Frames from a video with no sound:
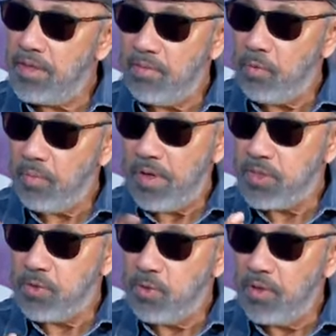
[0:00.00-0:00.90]
they did one
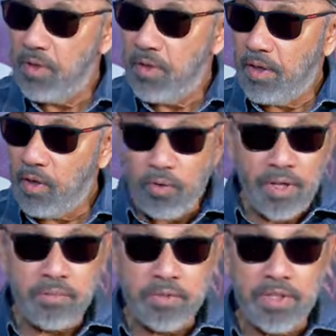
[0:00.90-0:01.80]
match, no? Now I am